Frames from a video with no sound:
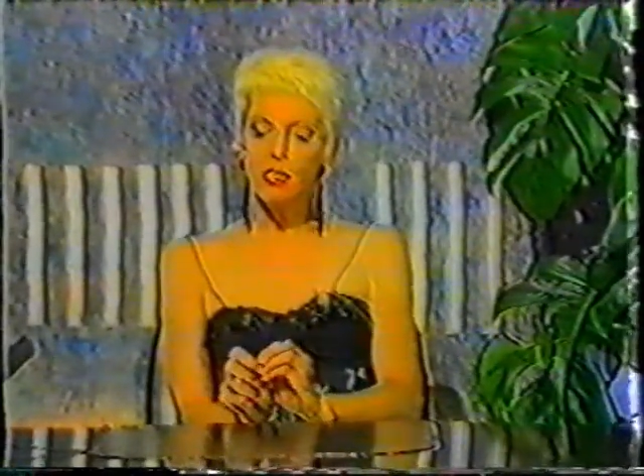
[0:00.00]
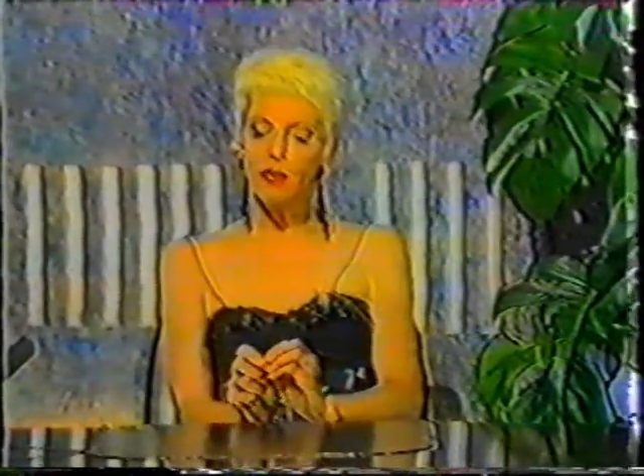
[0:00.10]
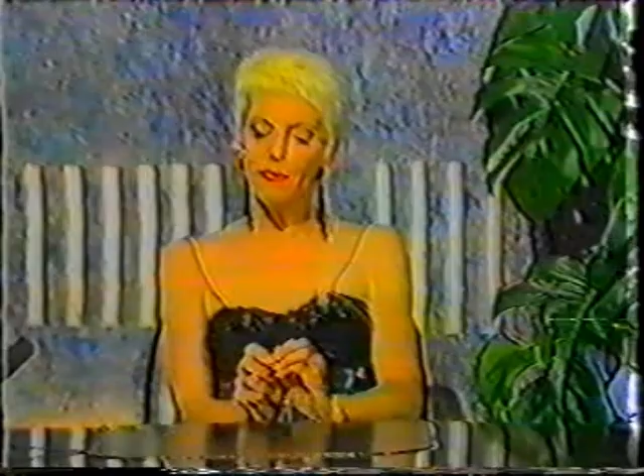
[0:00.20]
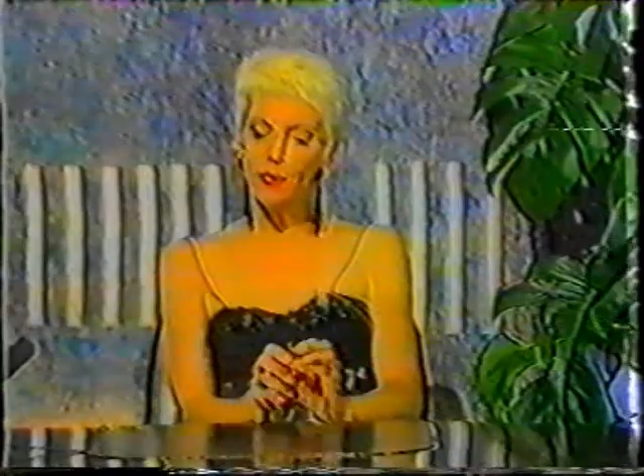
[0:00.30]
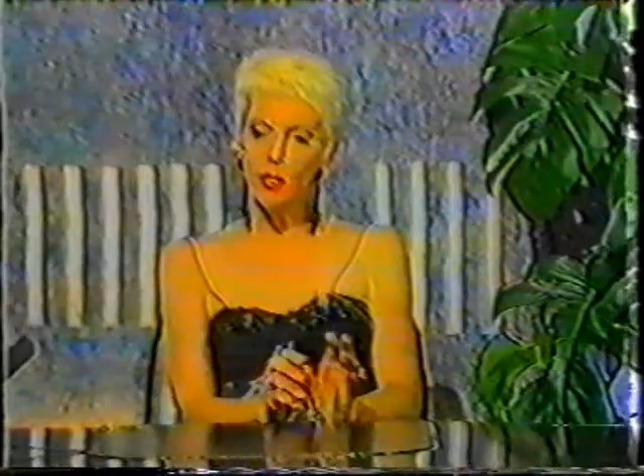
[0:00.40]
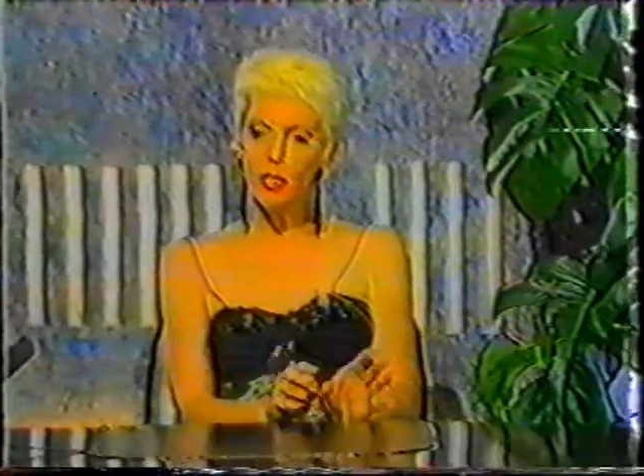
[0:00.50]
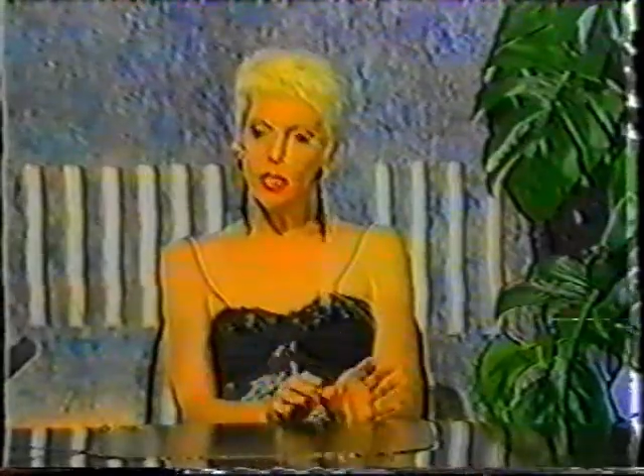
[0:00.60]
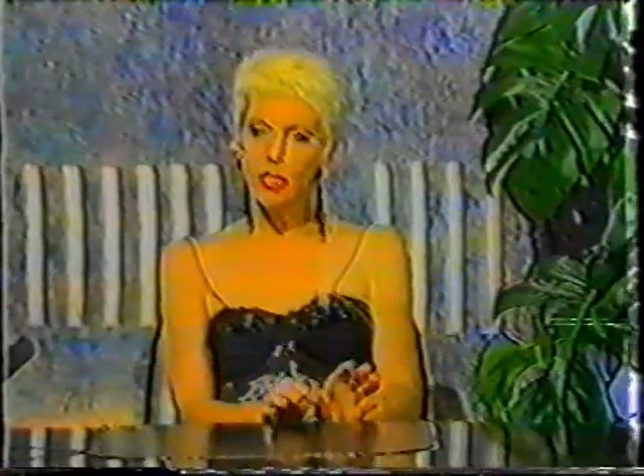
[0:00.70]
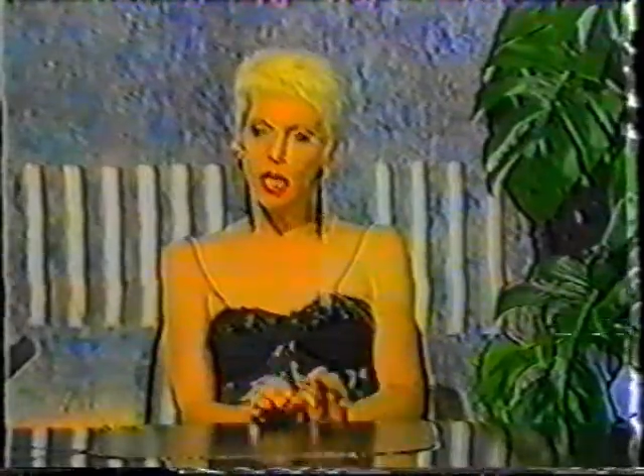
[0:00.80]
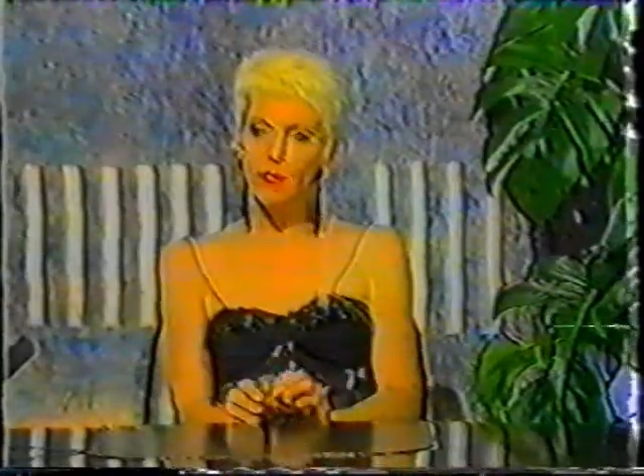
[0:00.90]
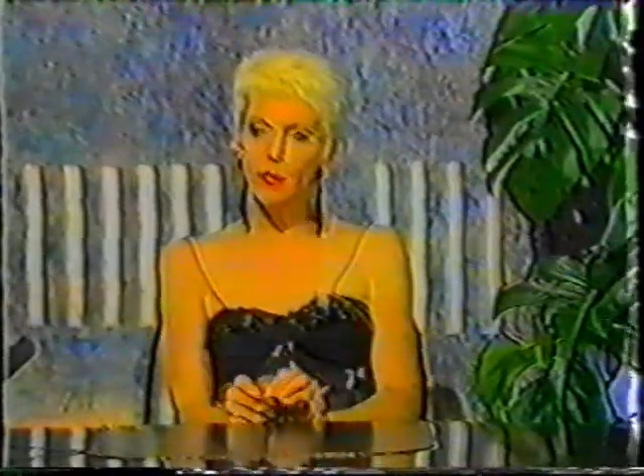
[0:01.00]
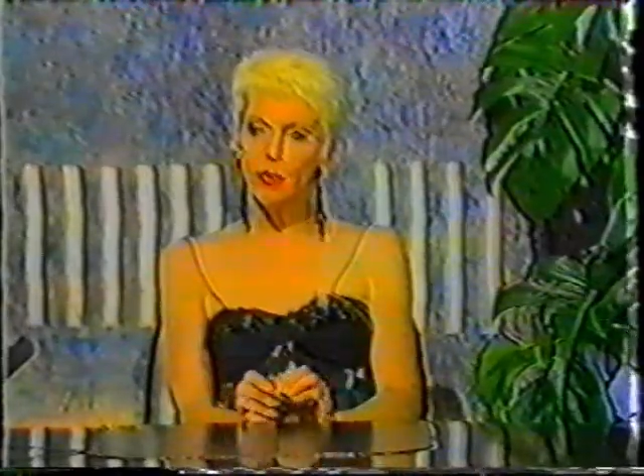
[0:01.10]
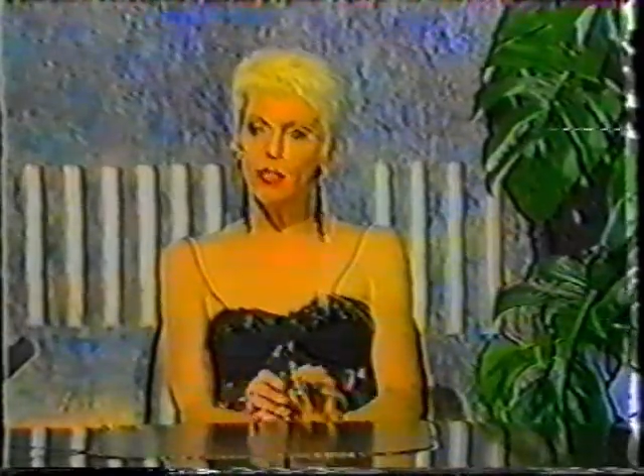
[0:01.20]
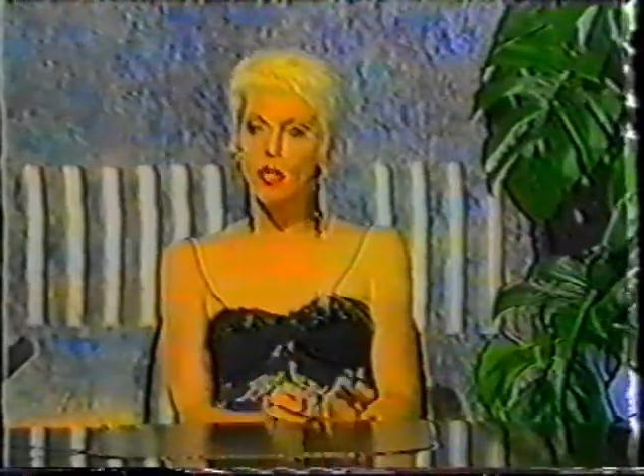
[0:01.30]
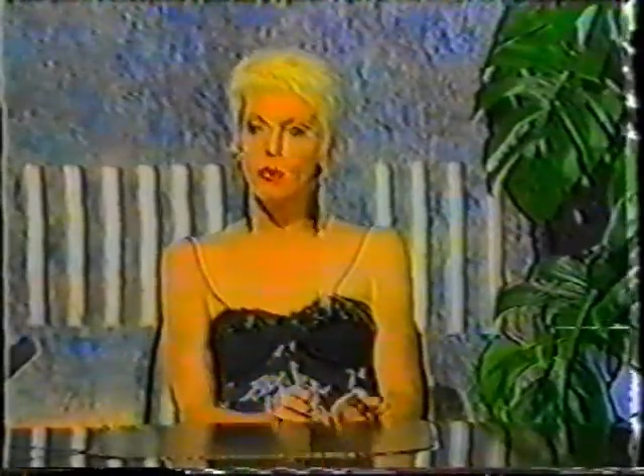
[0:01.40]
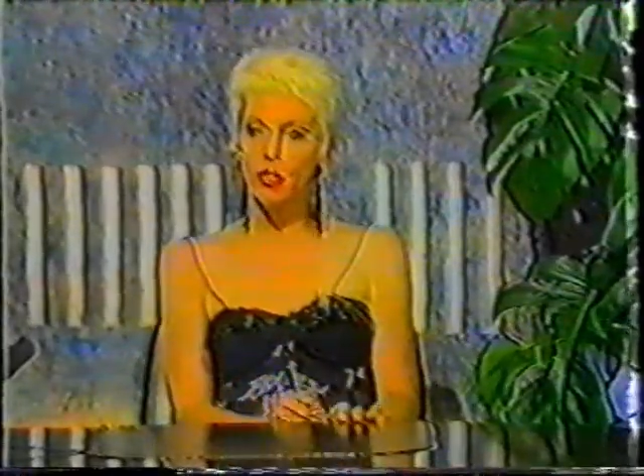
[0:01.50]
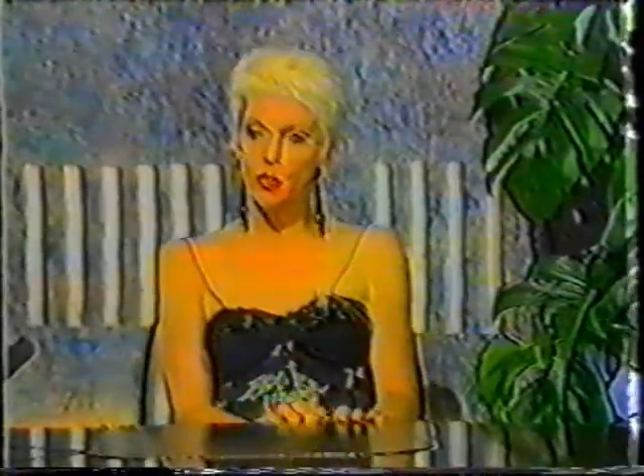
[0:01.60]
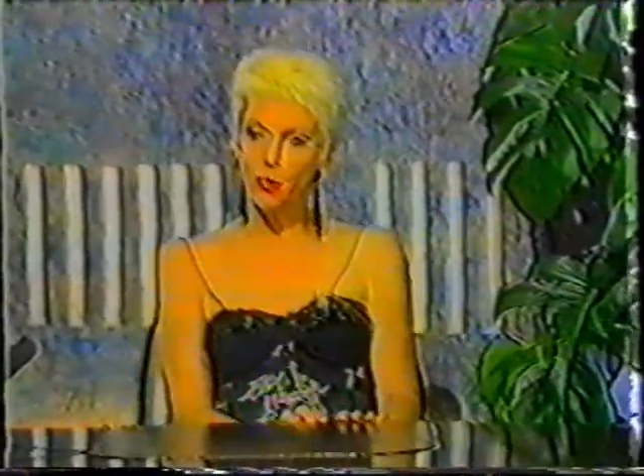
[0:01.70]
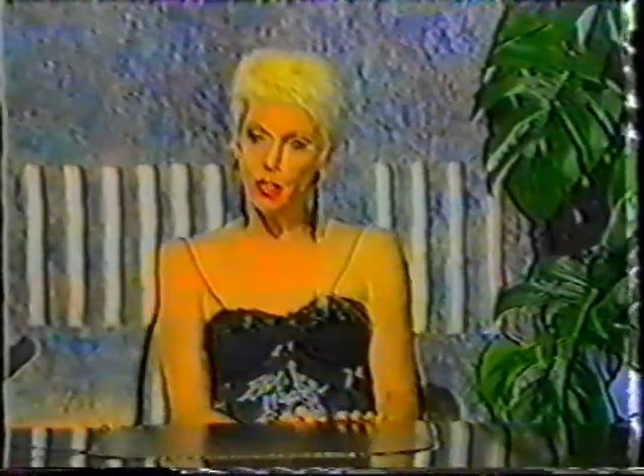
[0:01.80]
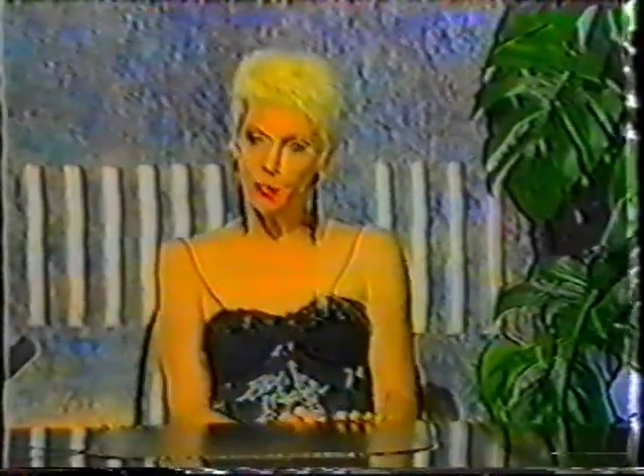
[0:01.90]
deferred to David with so
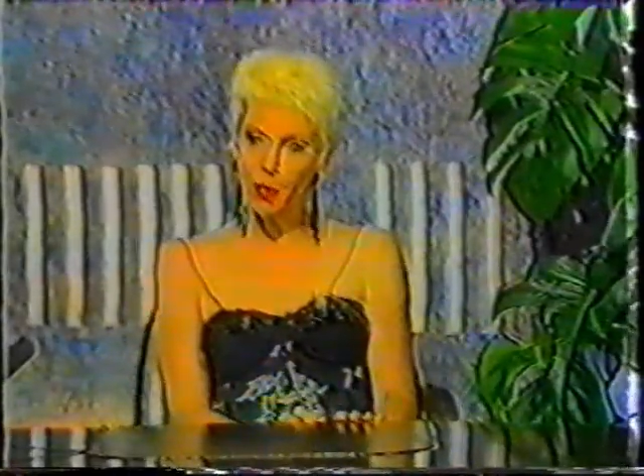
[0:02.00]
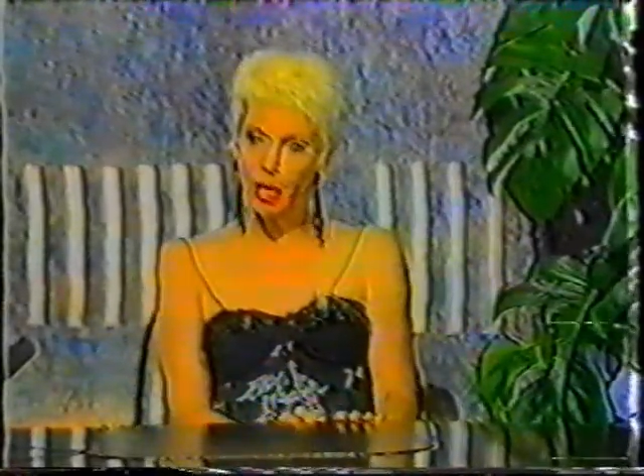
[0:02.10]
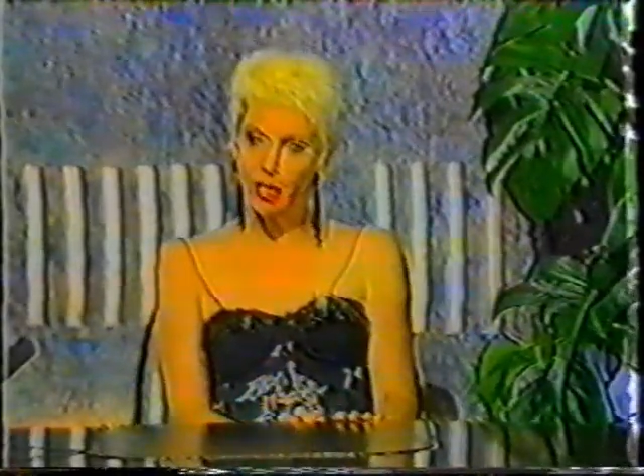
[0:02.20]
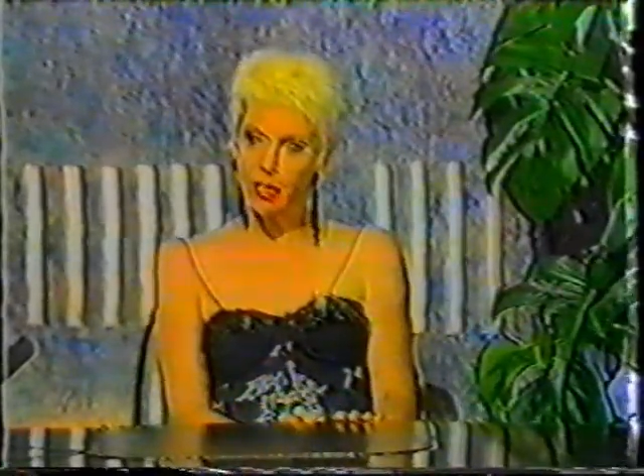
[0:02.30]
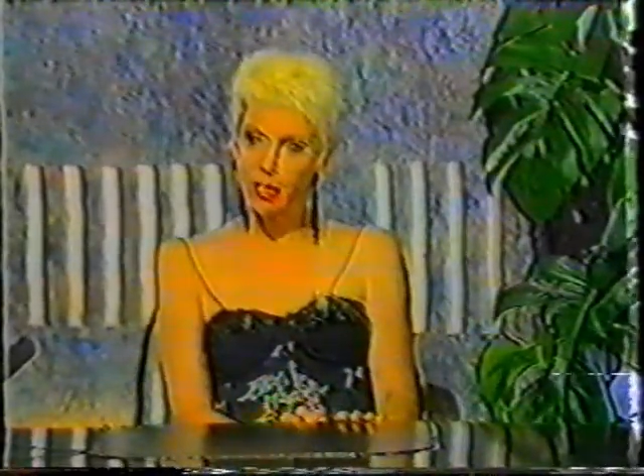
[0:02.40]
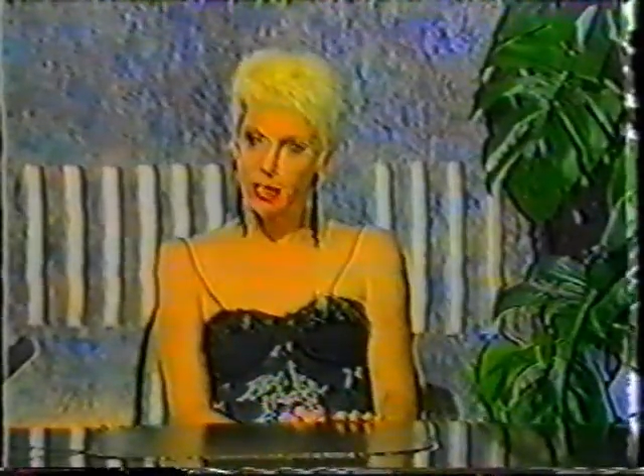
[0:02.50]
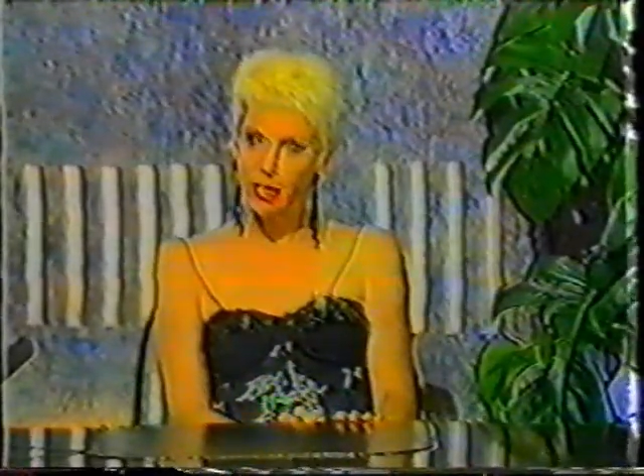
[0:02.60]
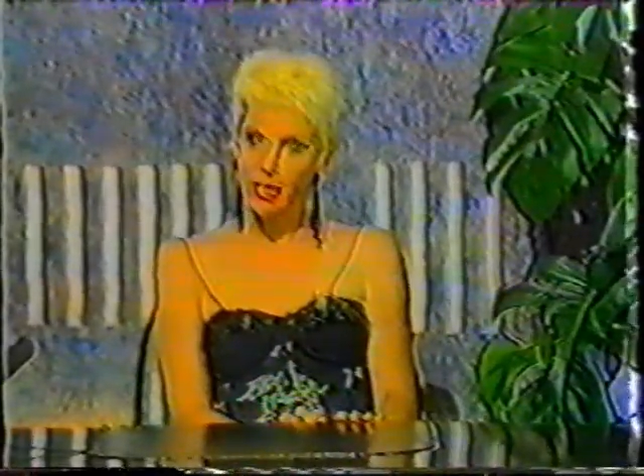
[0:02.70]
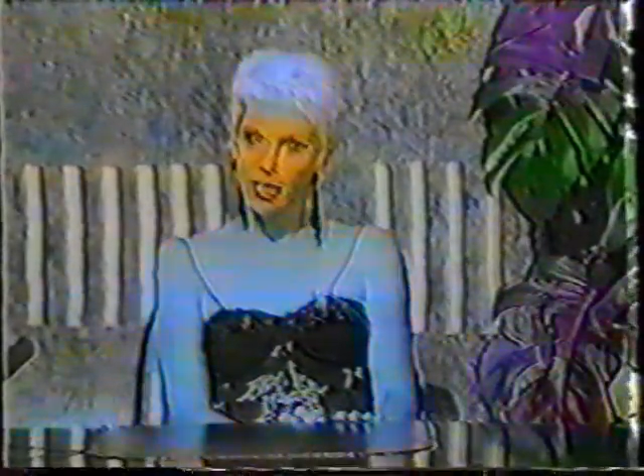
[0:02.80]
much respect